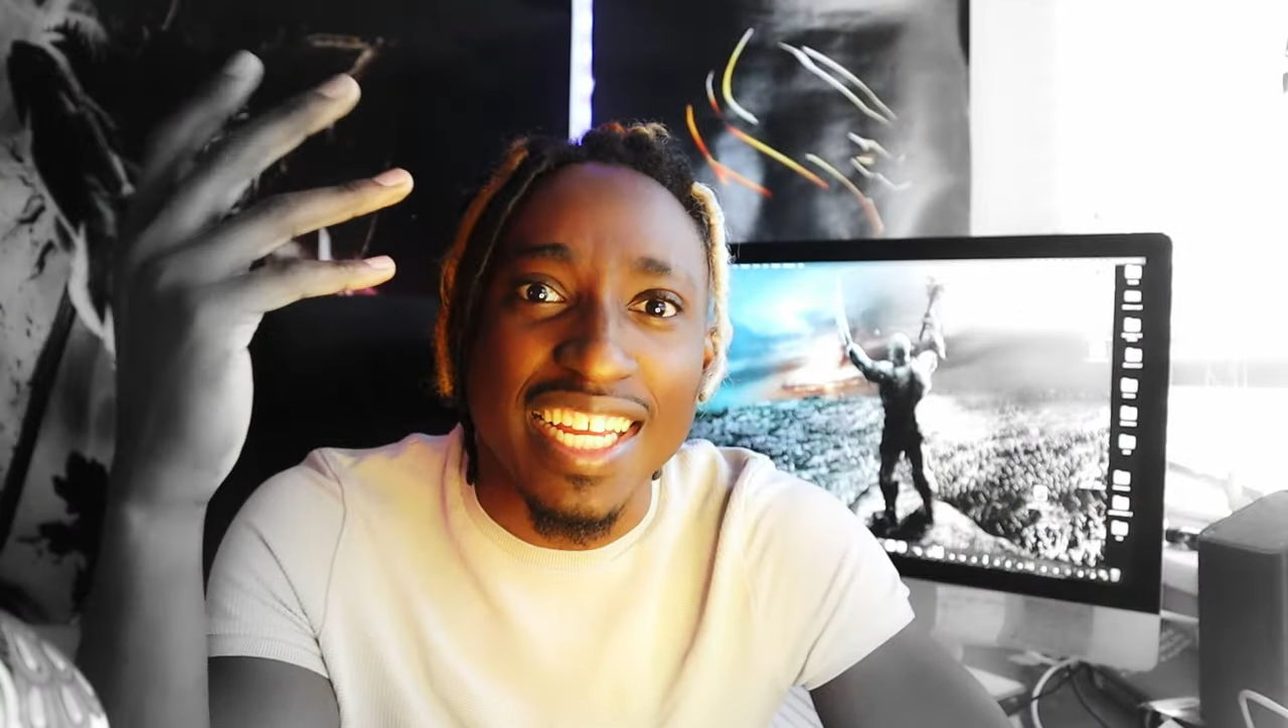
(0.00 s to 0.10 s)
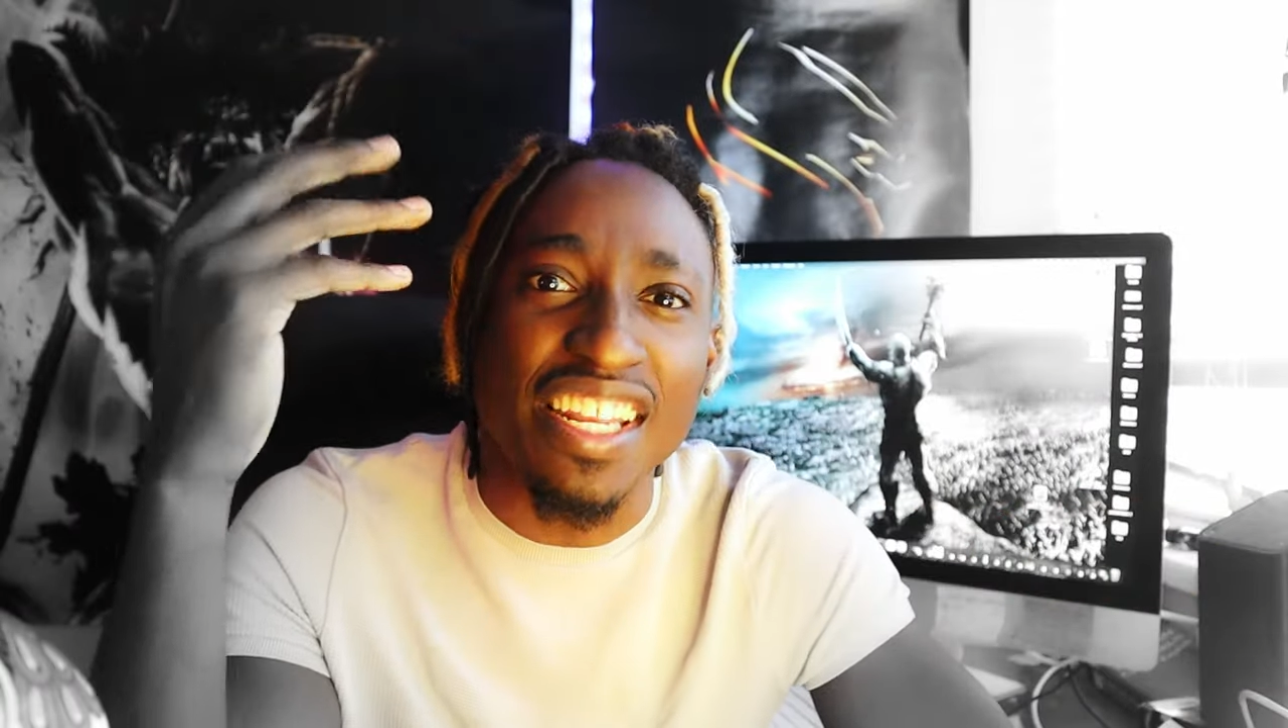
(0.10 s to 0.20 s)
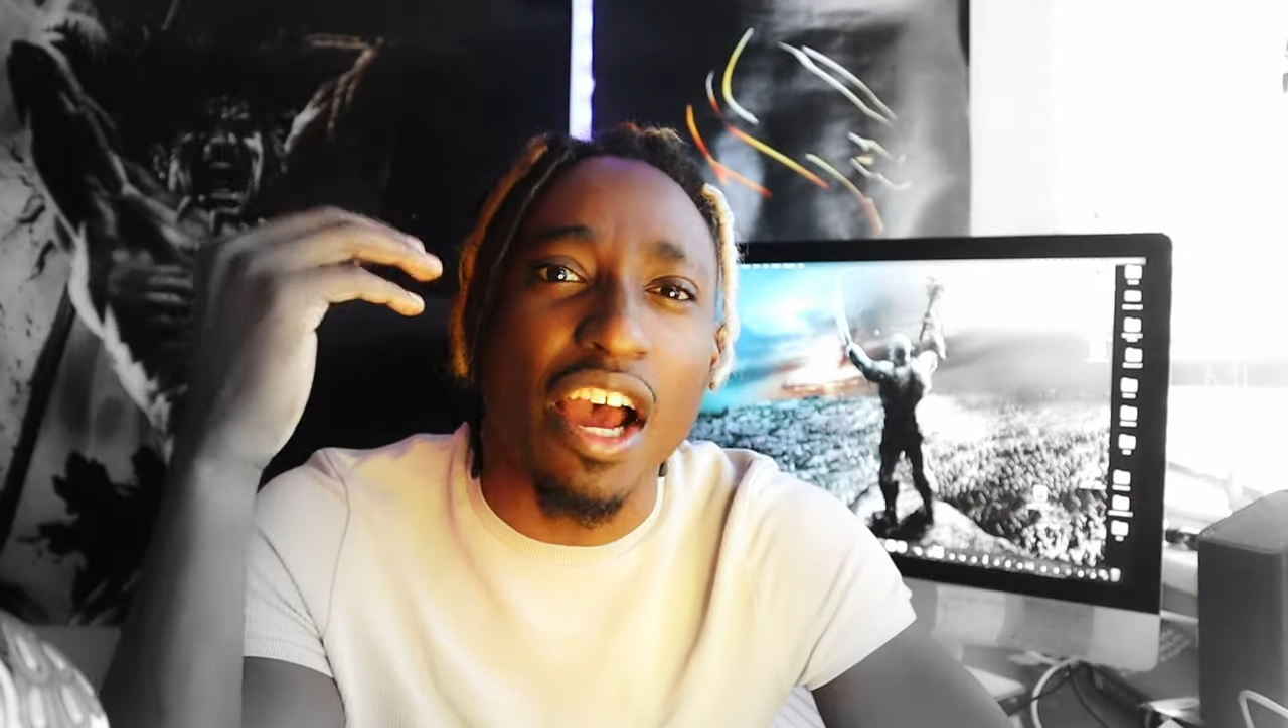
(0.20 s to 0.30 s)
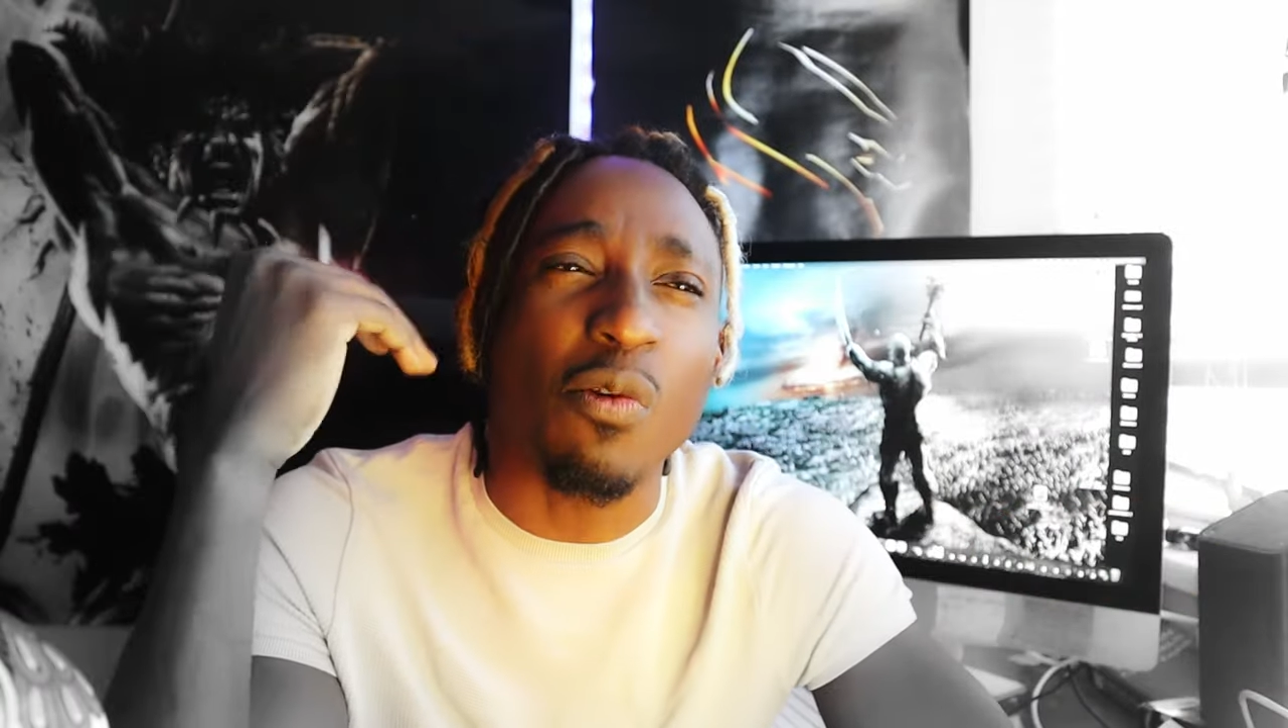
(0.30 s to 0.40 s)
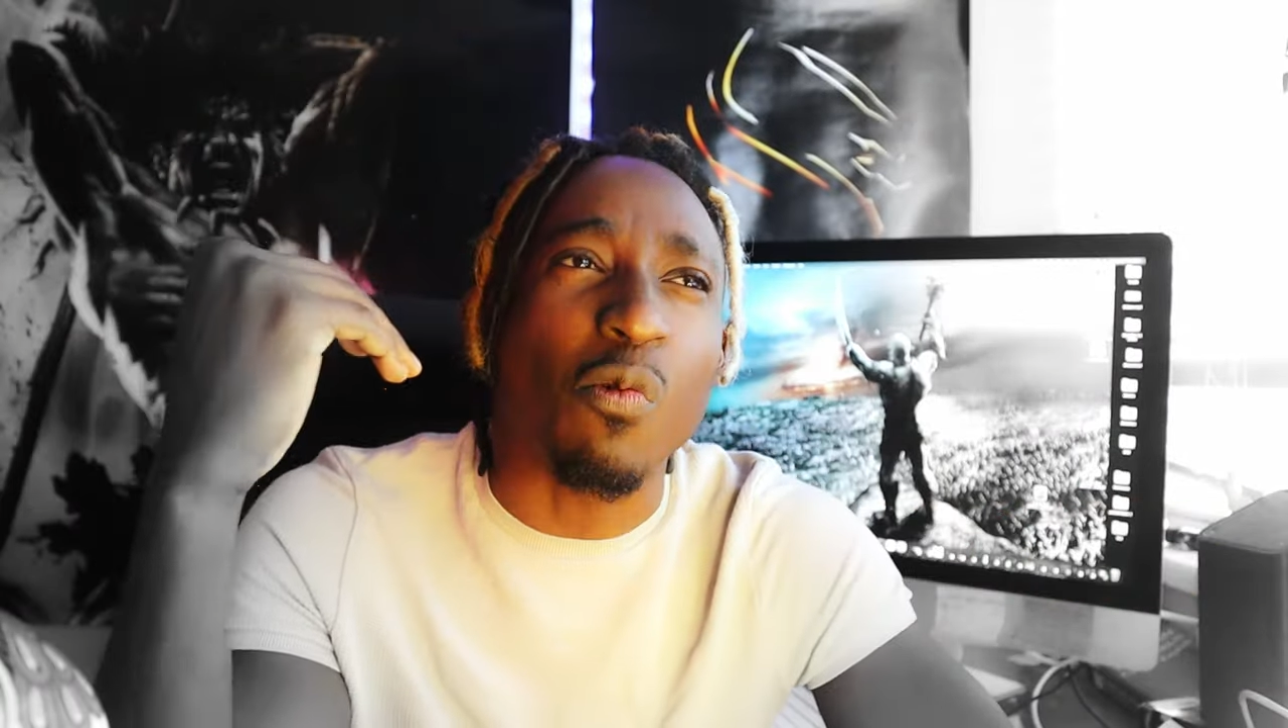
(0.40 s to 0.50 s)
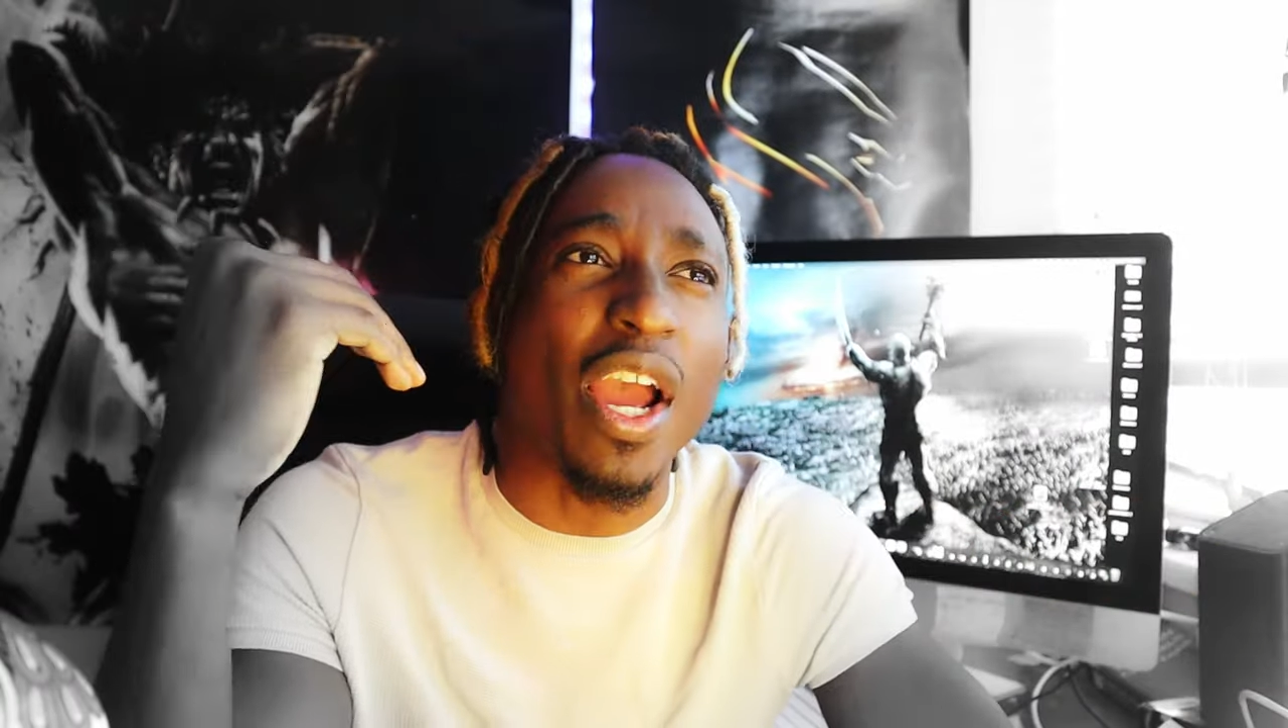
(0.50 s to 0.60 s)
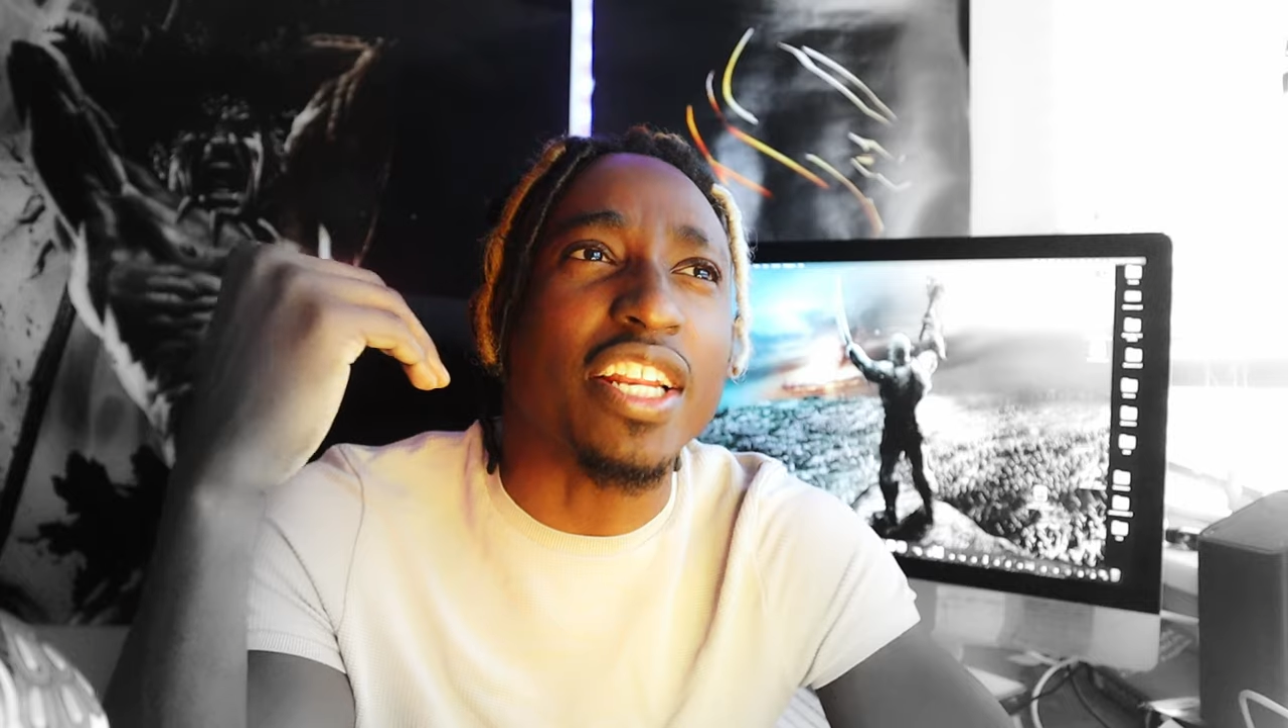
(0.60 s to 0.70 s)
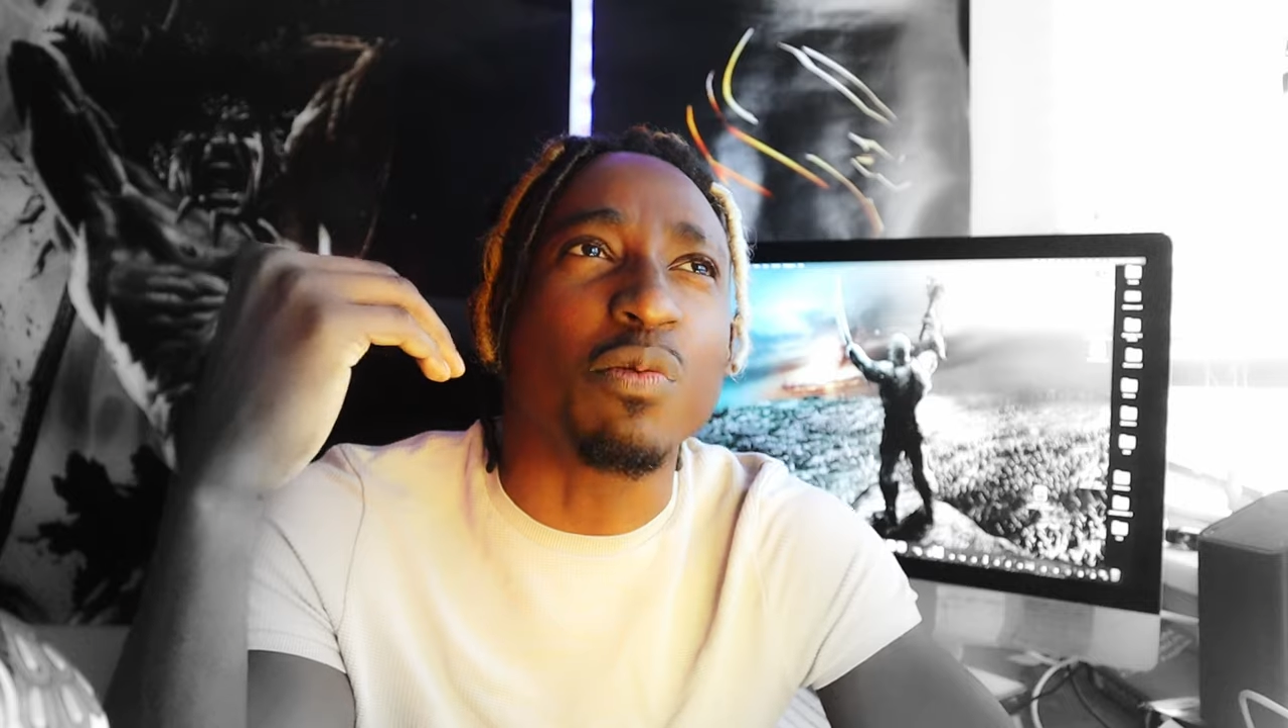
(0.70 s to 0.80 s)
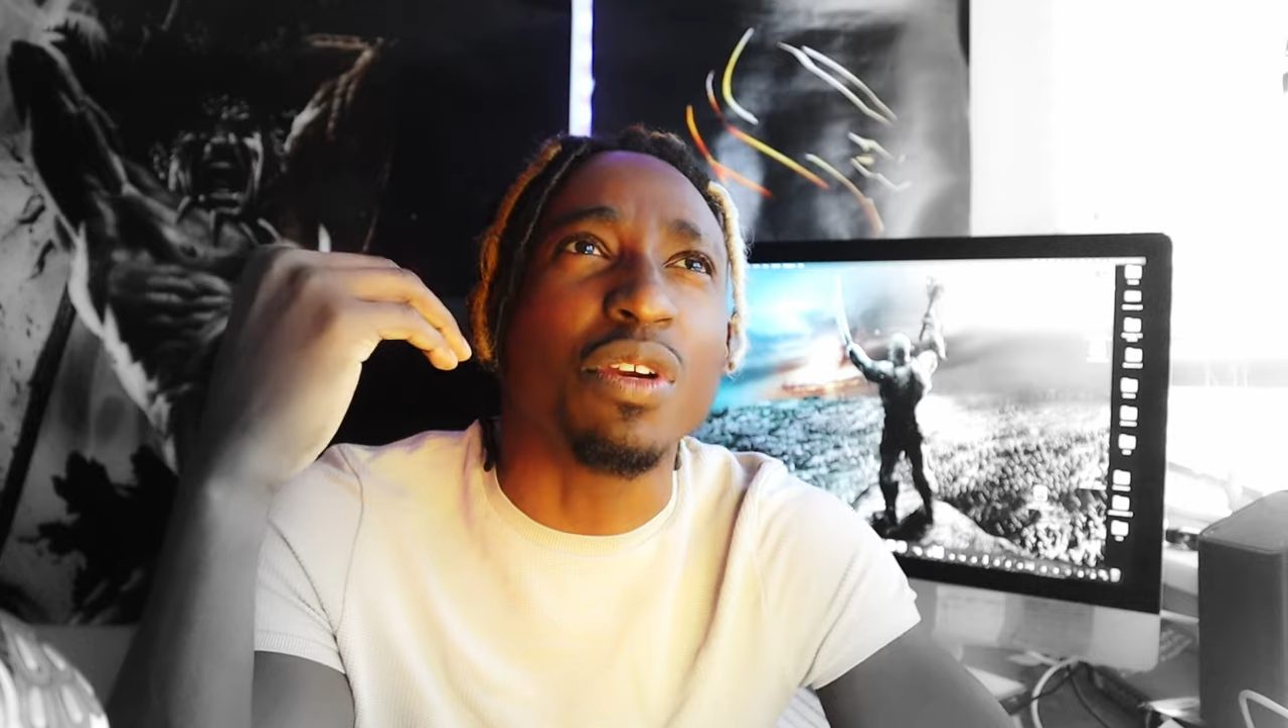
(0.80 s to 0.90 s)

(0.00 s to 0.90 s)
that write